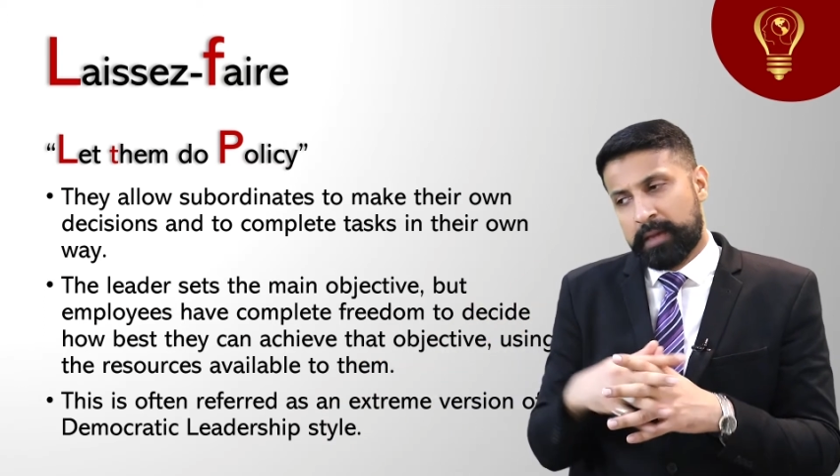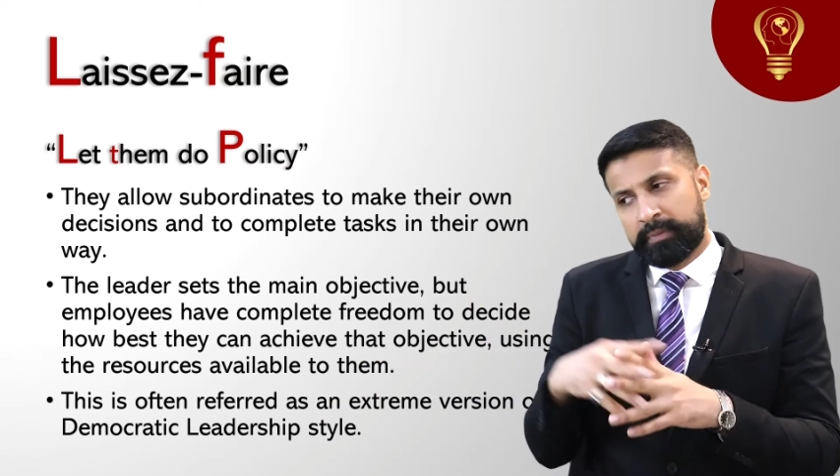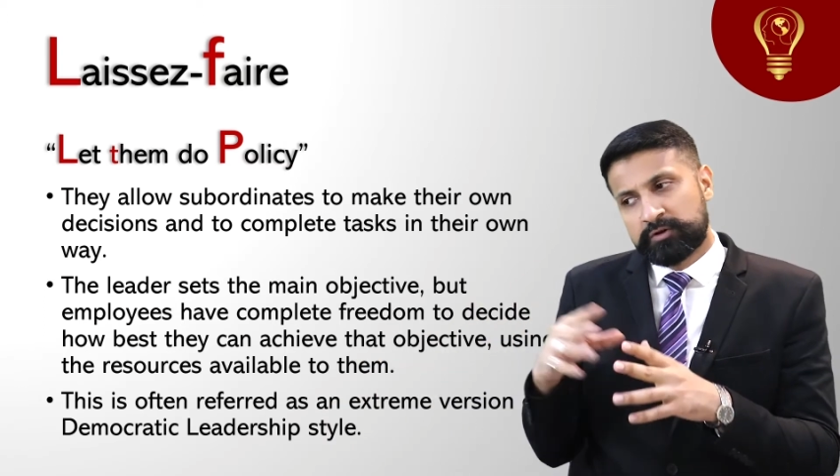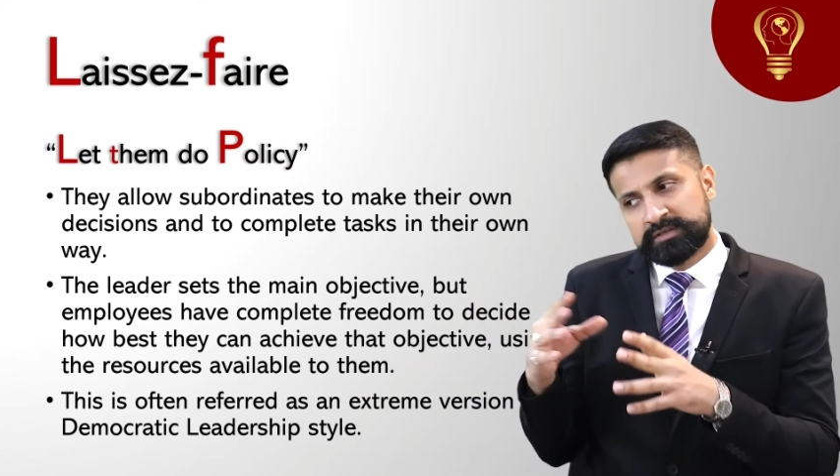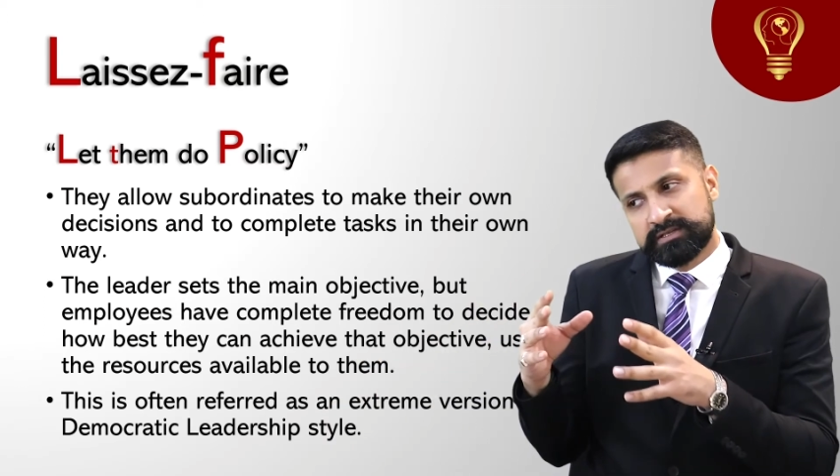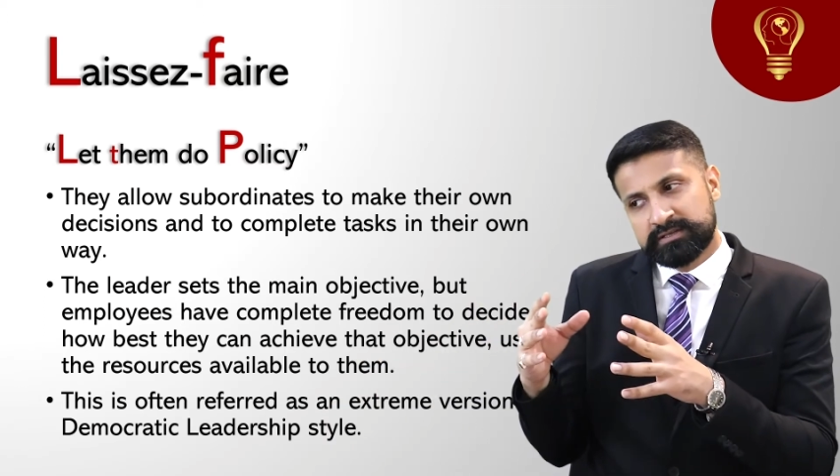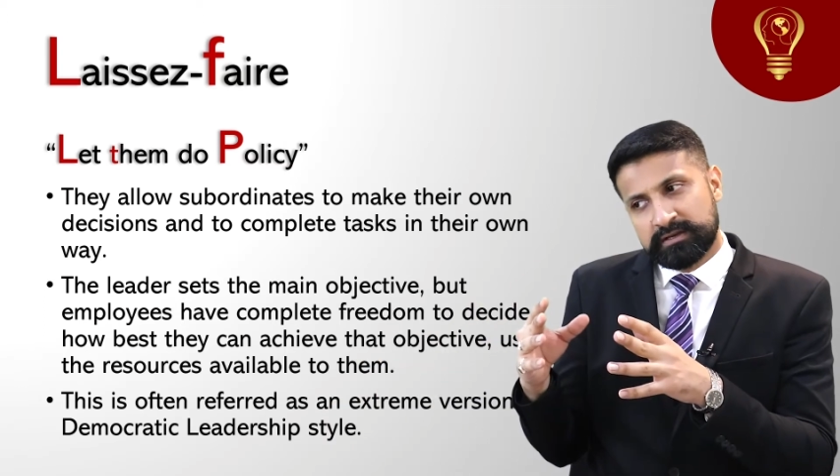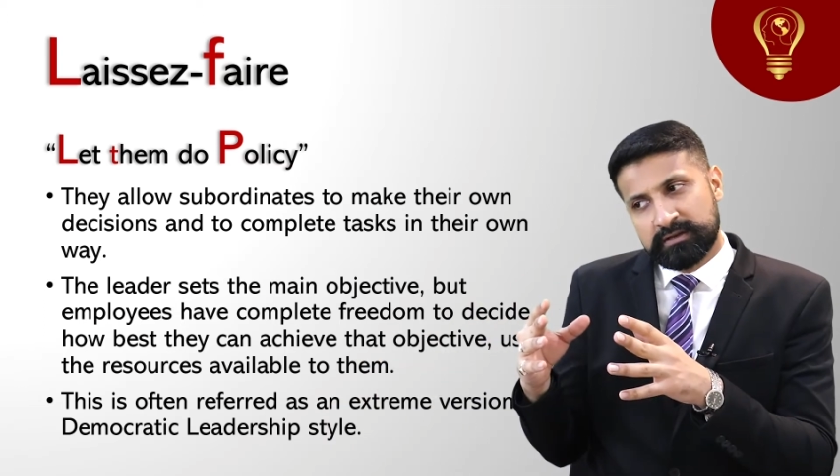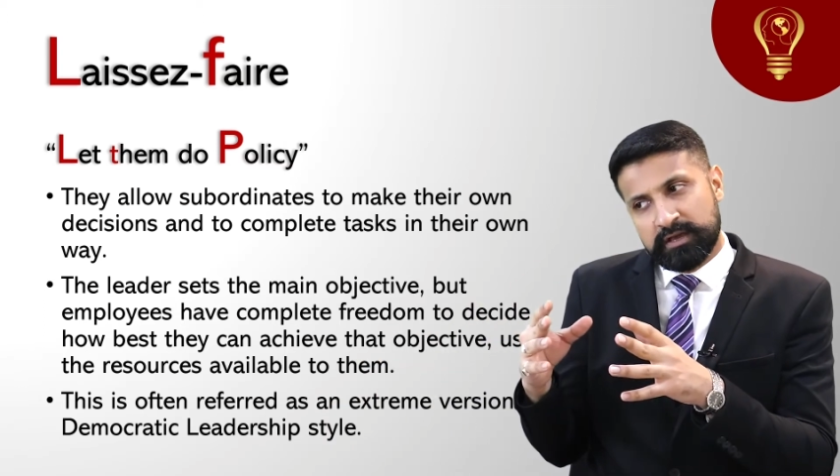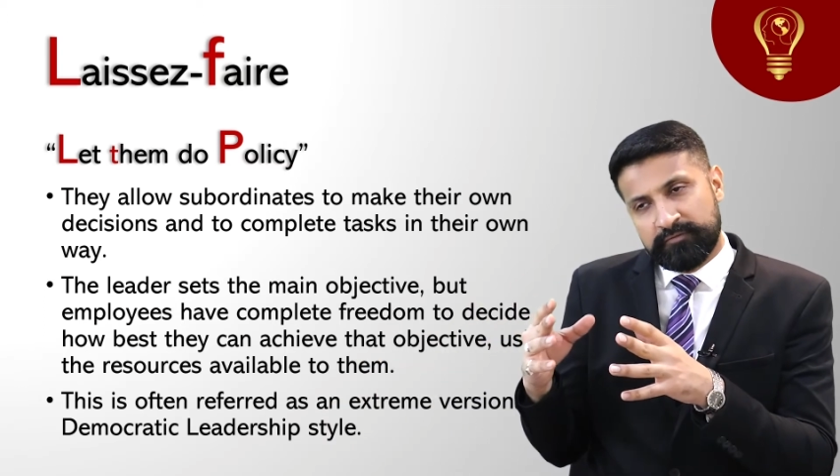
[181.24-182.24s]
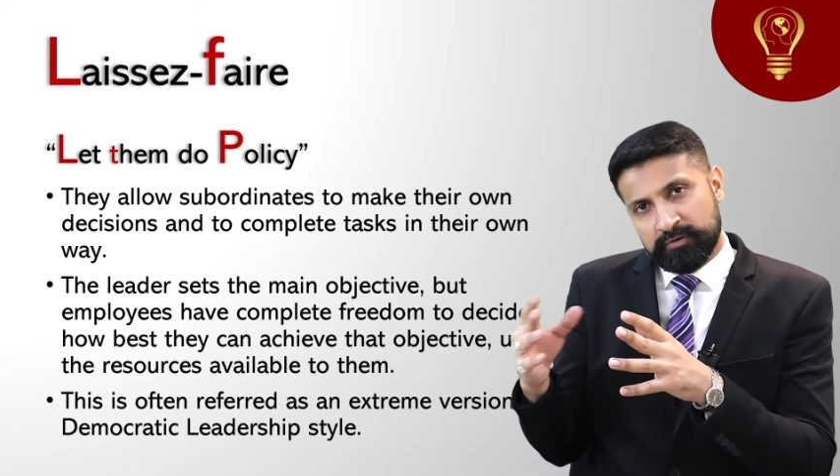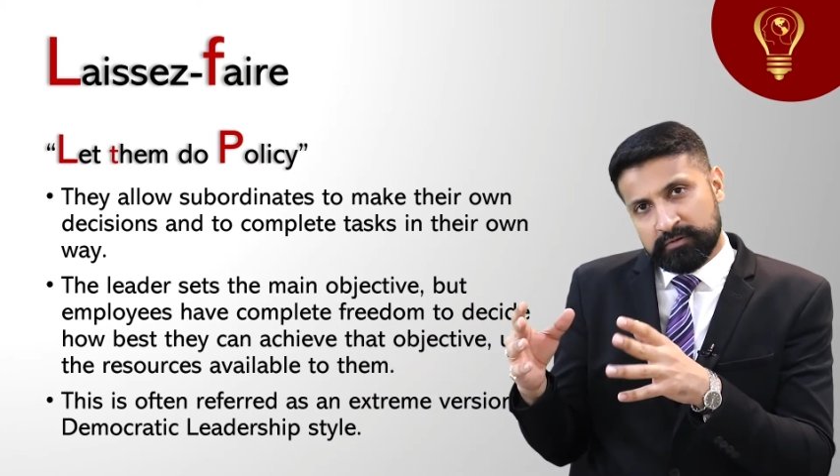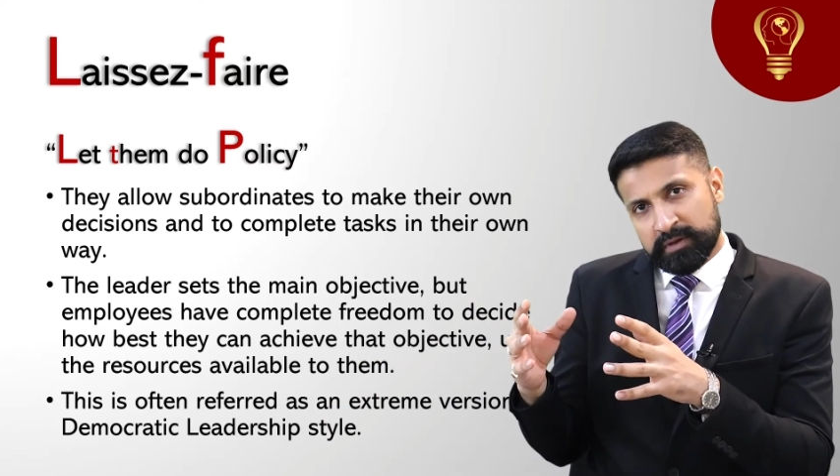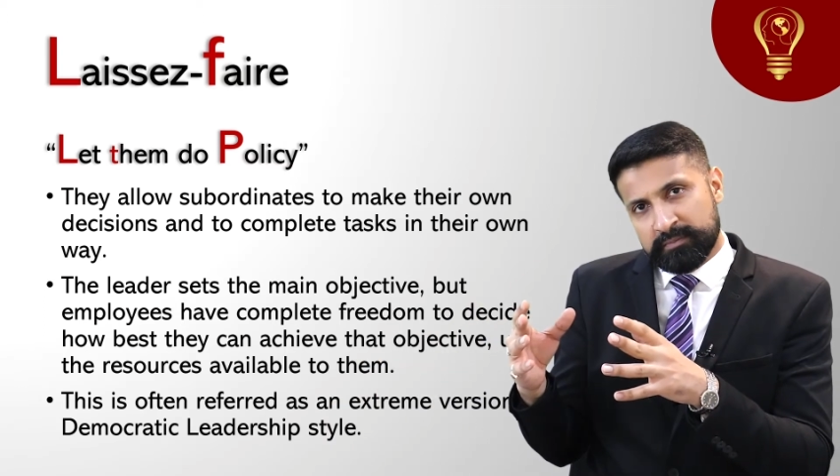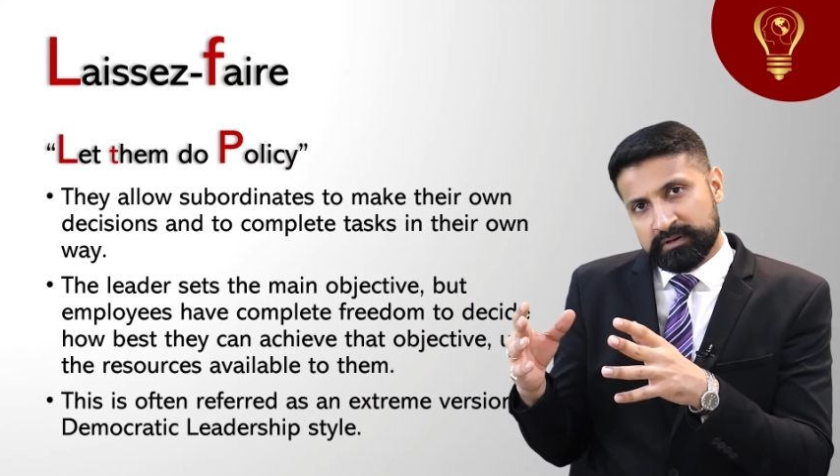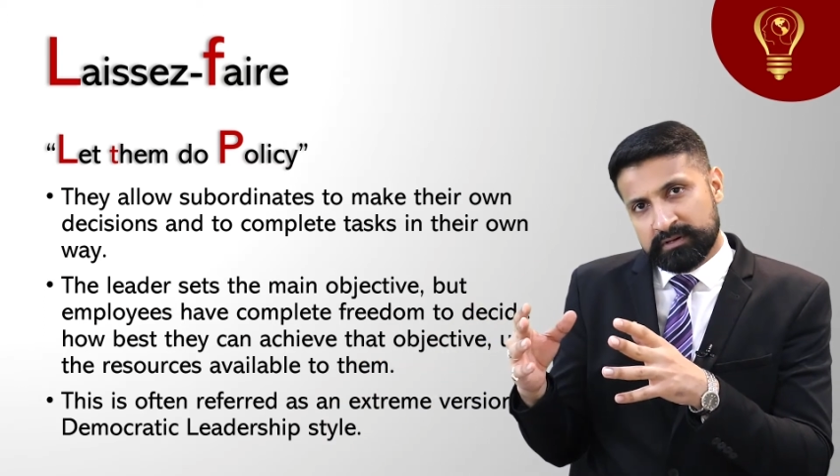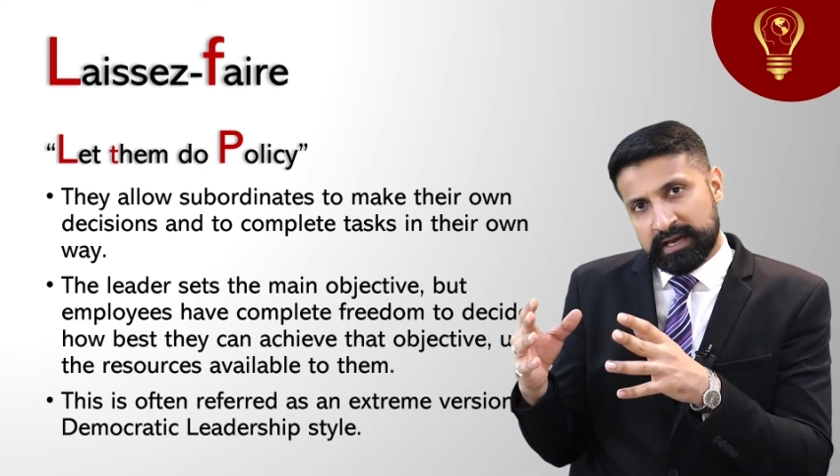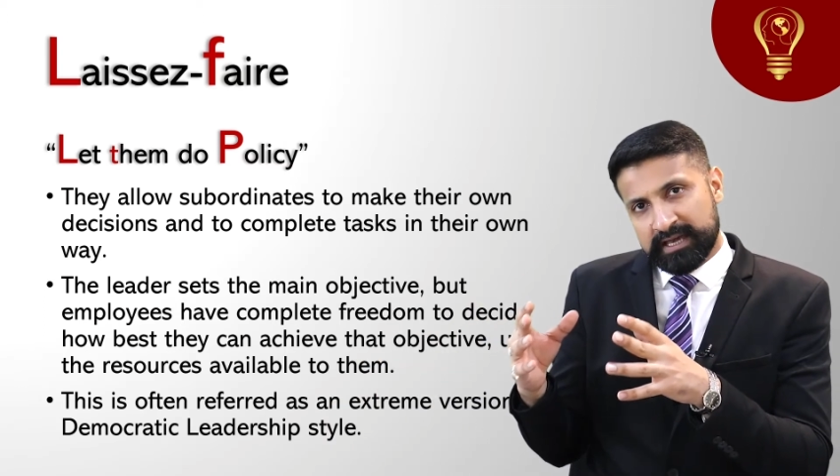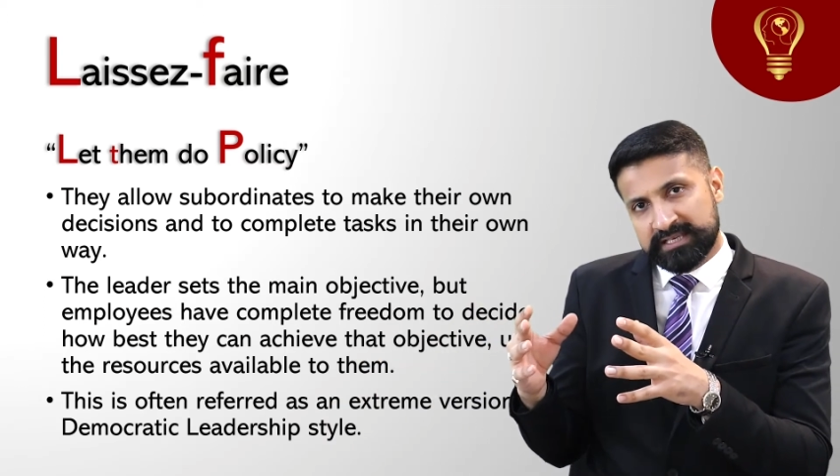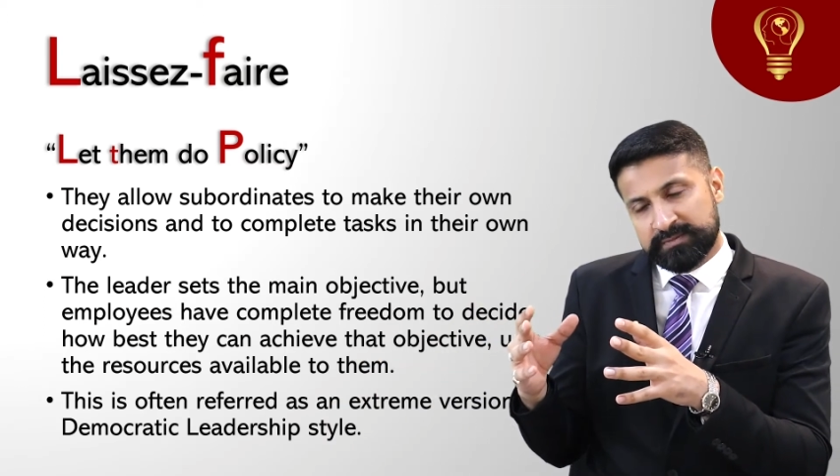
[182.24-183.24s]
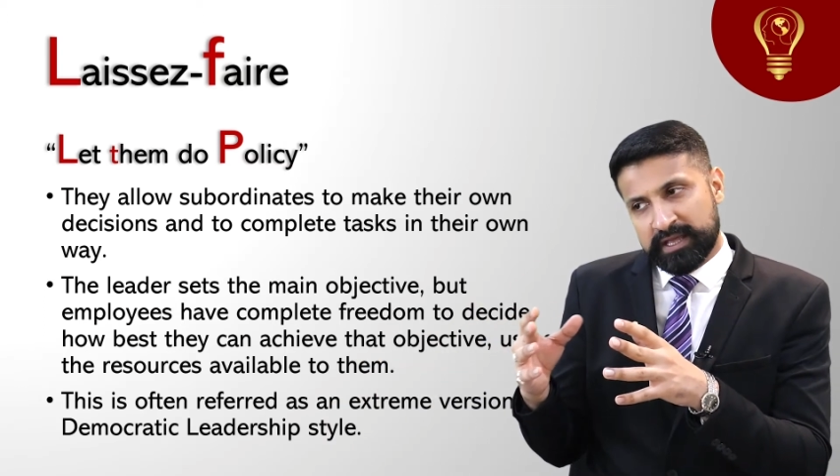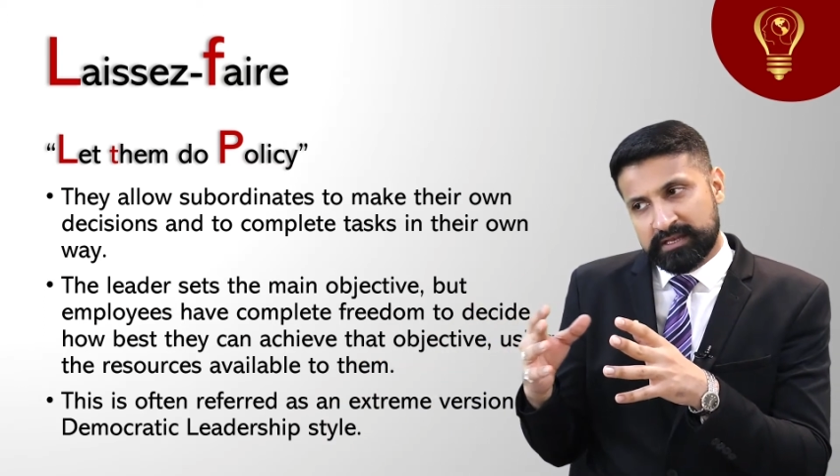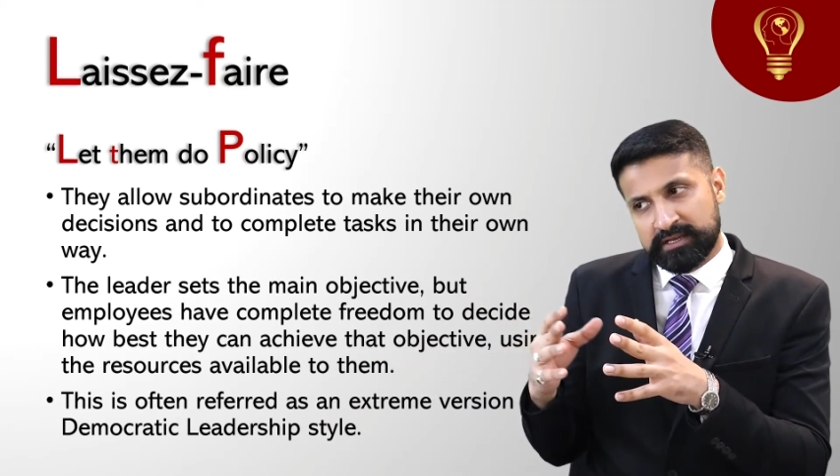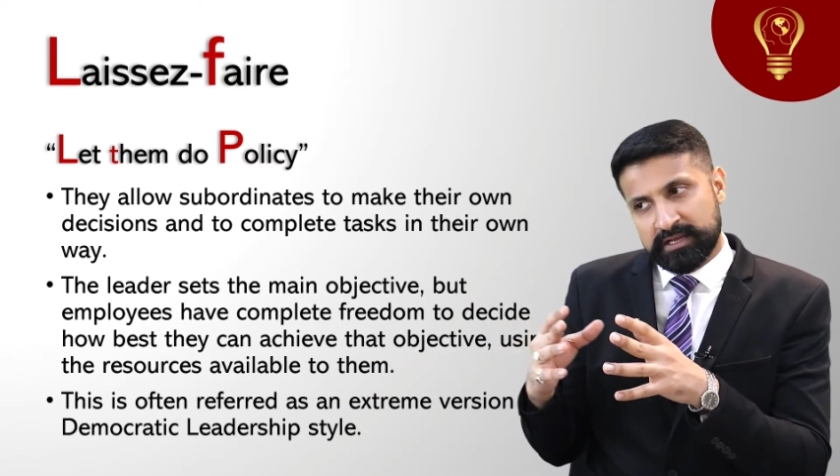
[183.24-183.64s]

Because if you remember, I explained it.